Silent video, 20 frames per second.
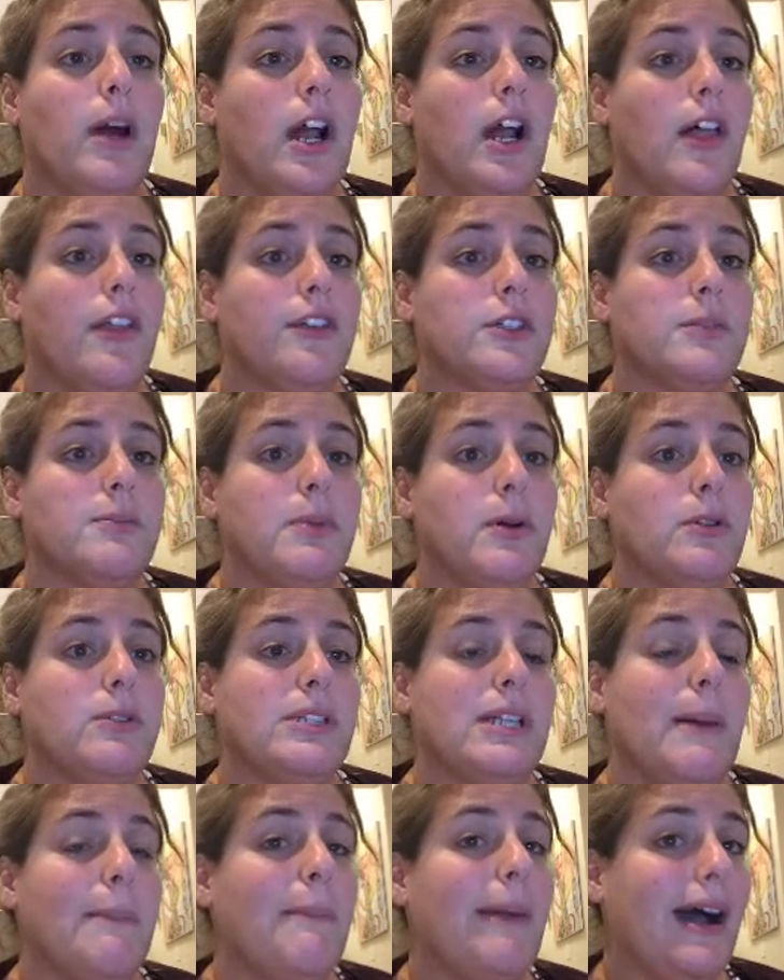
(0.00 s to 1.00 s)
what others
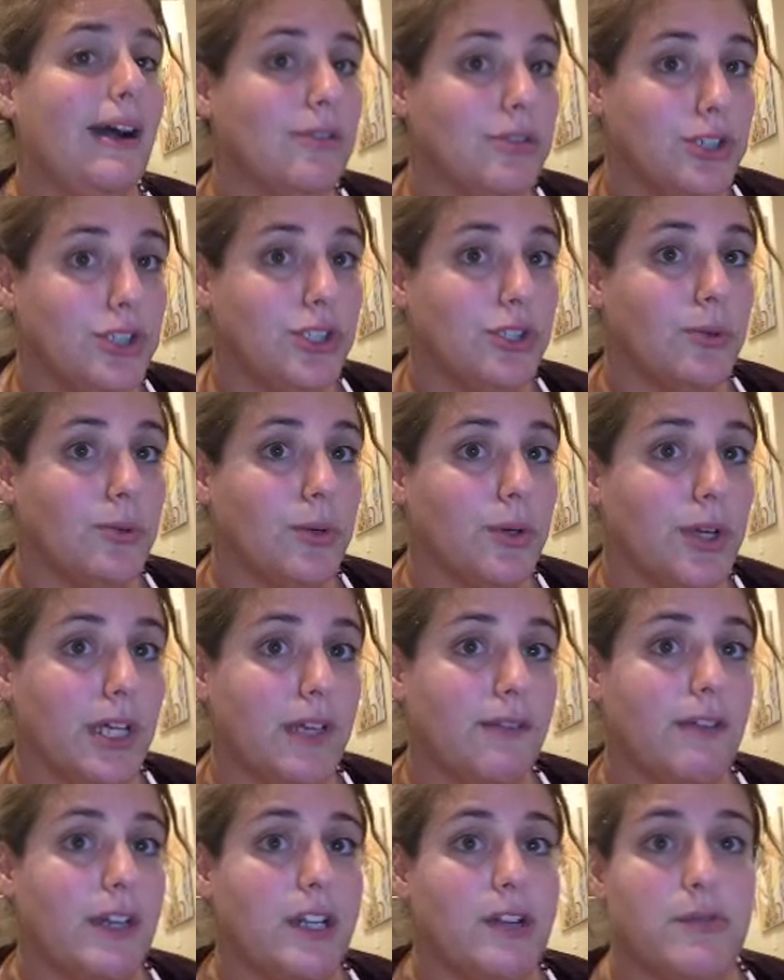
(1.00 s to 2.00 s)
post about you or
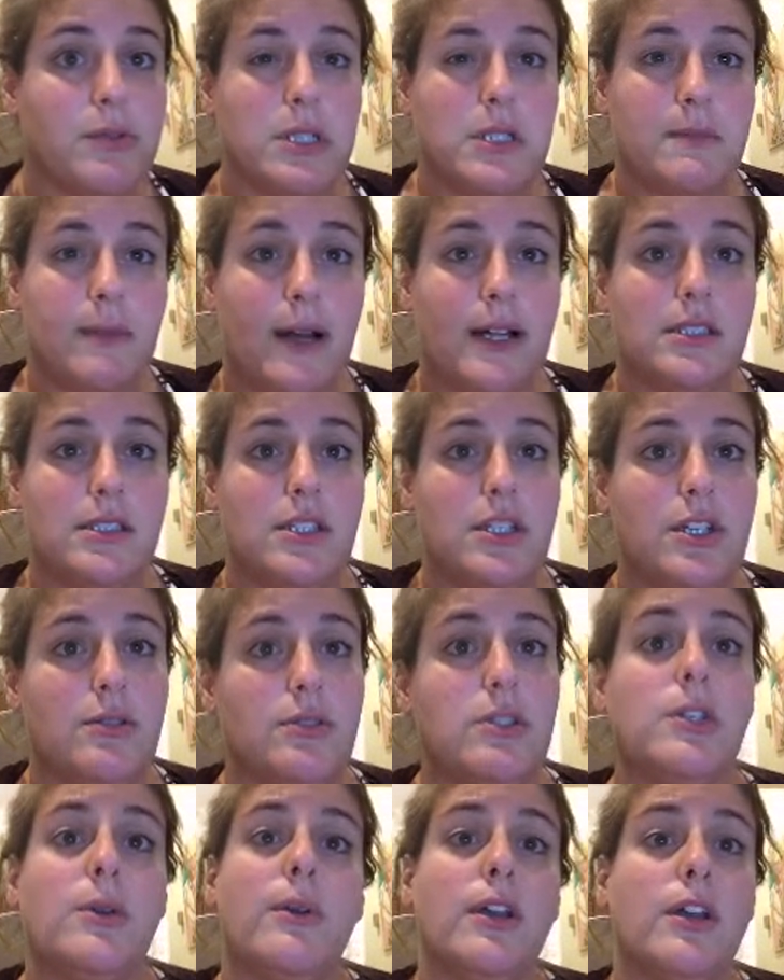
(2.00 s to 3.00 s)
even in response to you.
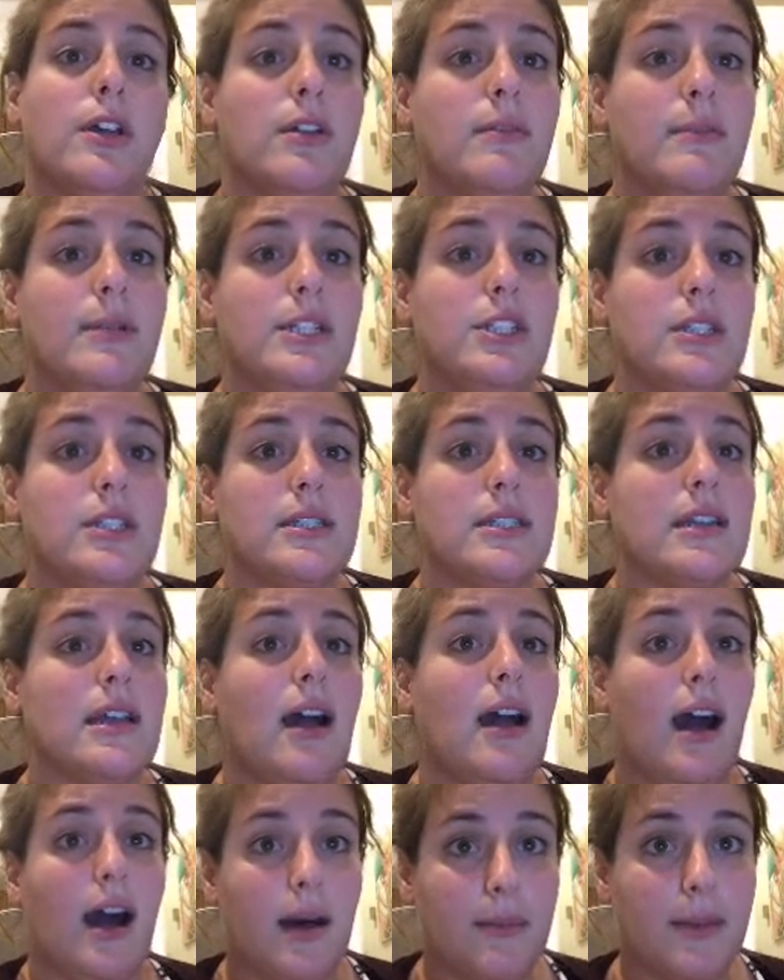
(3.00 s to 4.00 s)
So it could be just
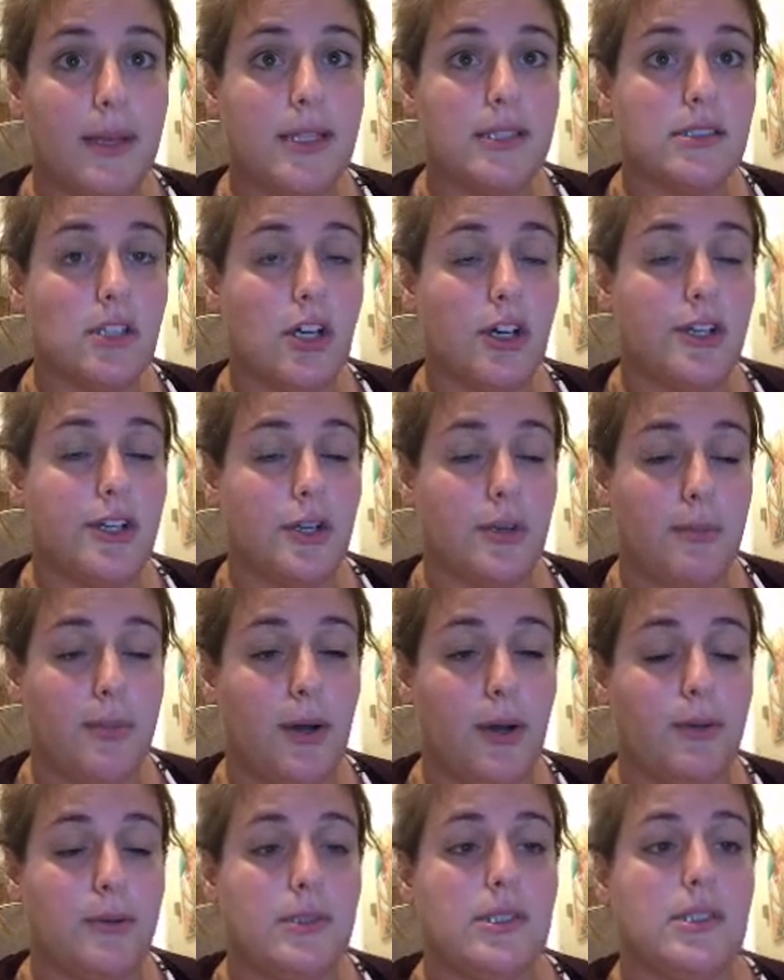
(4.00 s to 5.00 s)
comments on your
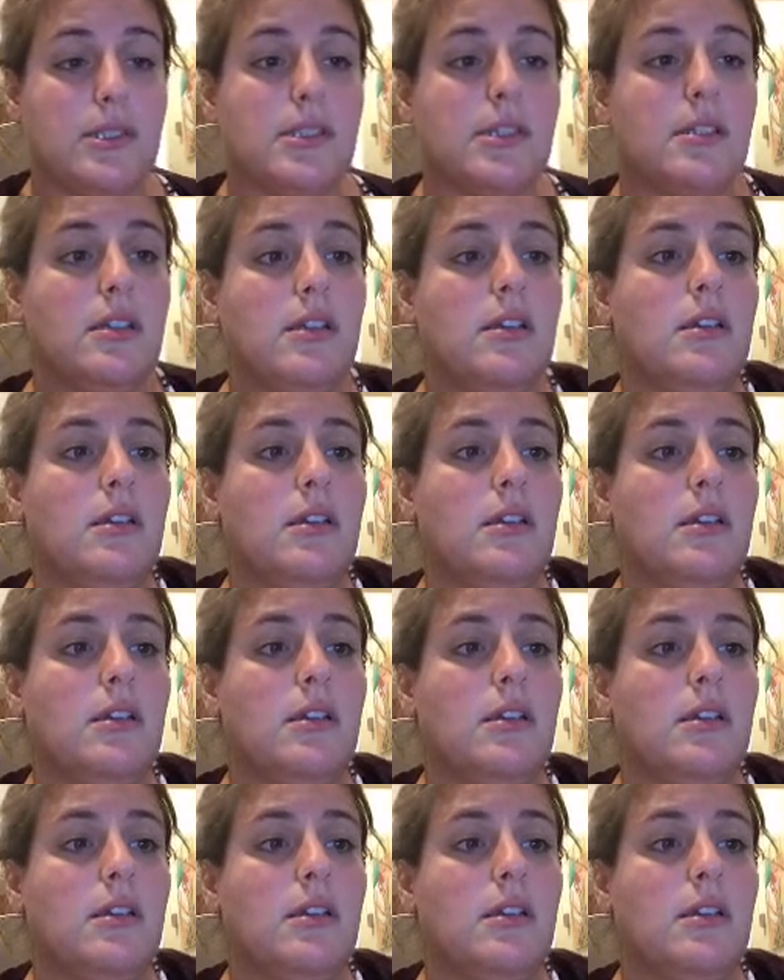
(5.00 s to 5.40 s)
posts.